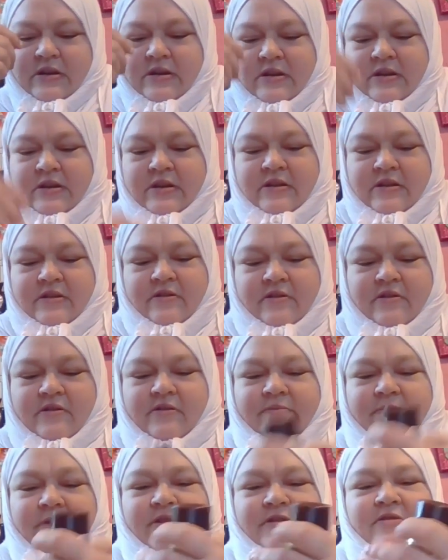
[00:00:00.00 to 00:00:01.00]
the
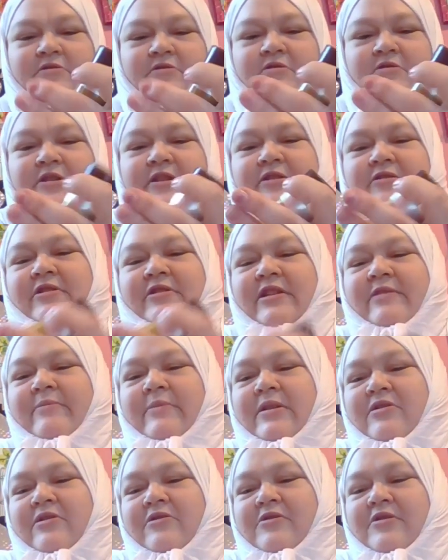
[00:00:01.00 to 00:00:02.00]
almond oil and
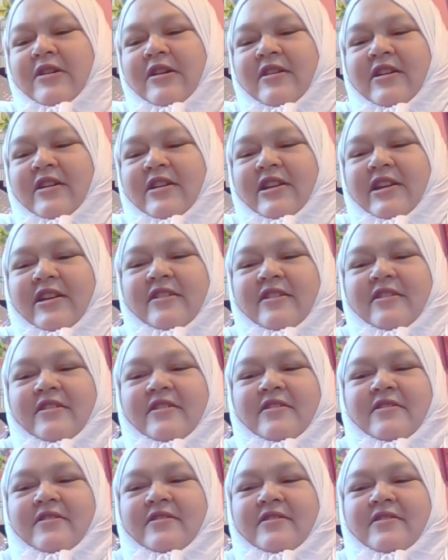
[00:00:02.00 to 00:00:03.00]
manuka honey
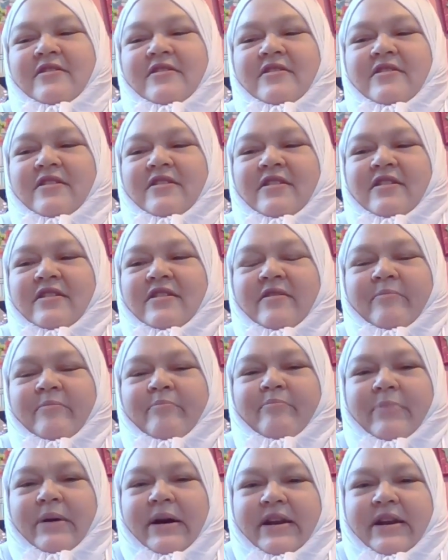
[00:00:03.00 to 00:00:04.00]
uh,
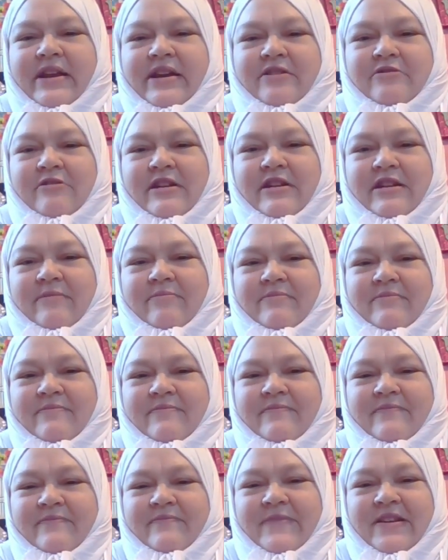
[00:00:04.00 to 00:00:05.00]
body cream
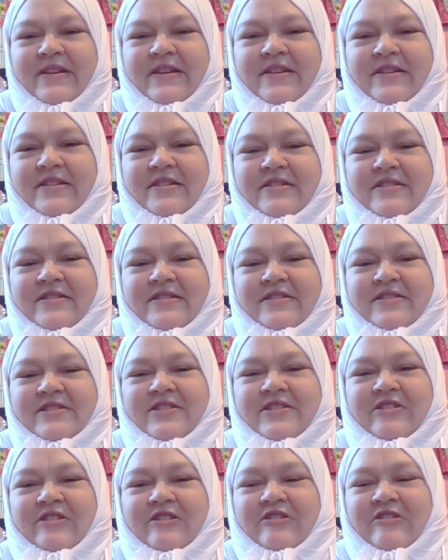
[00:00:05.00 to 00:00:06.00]

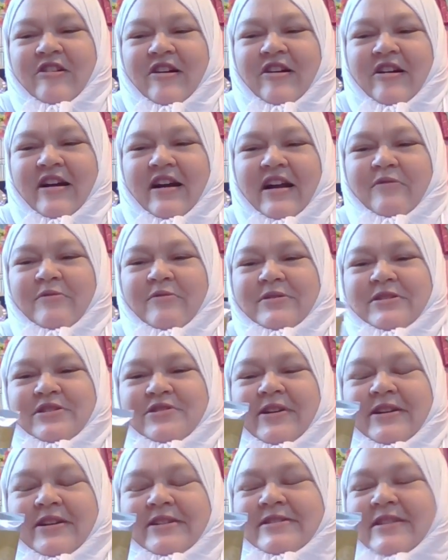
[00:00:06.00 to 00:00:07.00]
so I was so
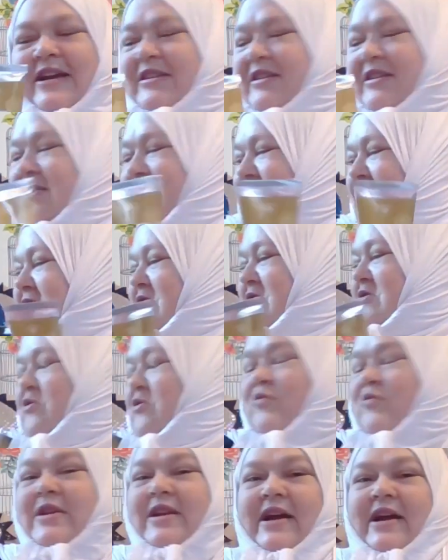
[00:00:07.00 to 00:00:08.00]
excited
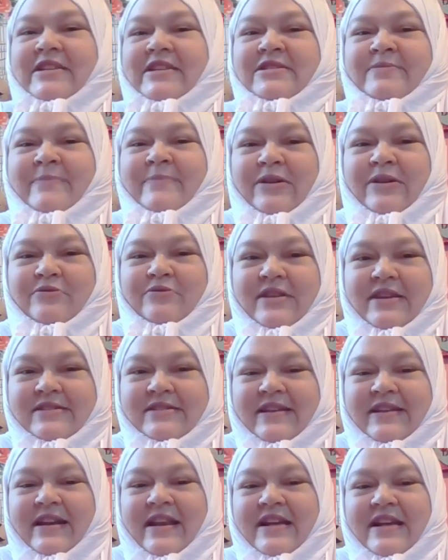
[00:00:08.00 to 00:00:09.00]
when I smelled this
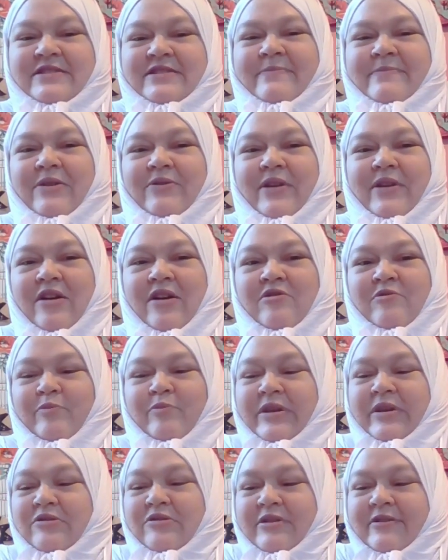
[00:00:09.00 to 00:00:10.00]
and I smelled how
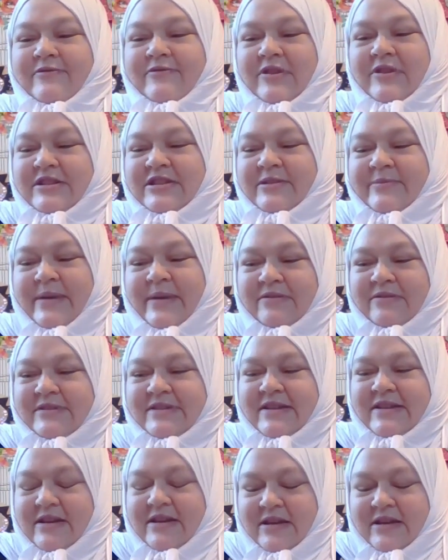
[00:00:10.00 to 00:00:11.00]
beautiful it smells
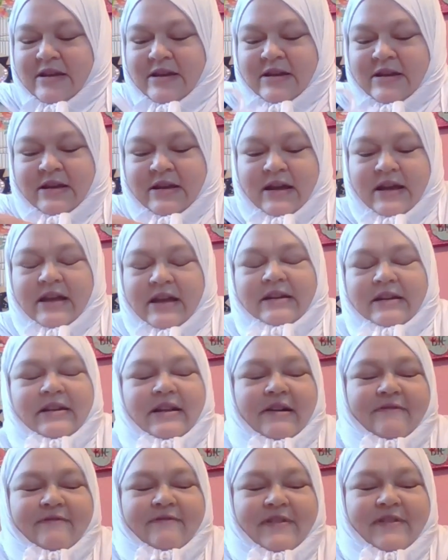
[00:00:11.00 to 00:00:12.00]
I love
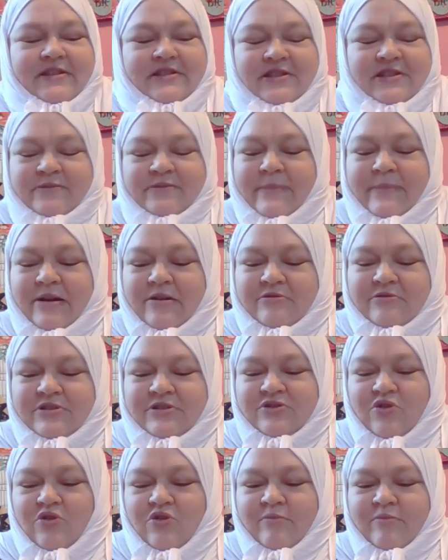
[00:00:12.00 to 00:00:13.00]
this smell
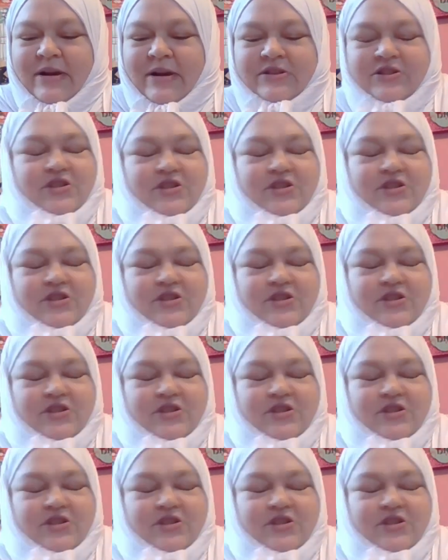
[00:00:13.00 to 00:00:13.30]
so much